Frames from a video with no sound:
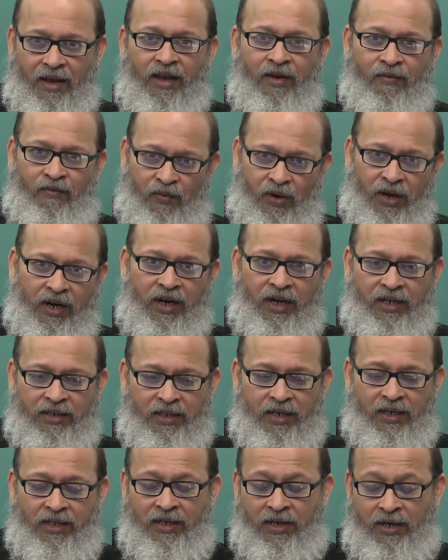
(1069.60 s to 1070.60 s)
if one
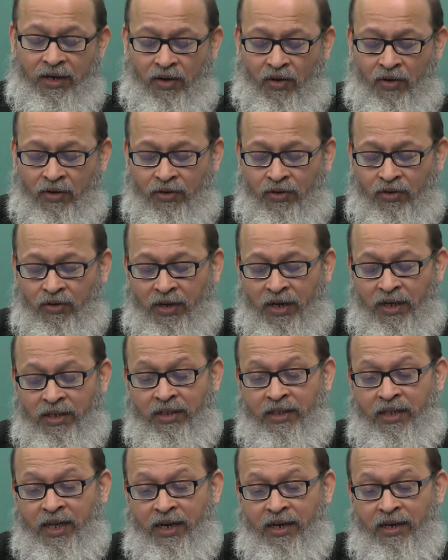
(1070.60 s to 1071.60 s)
has the other also
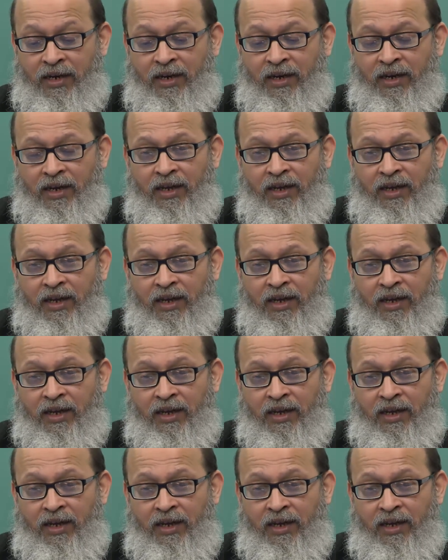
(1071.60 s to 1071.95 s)
has, then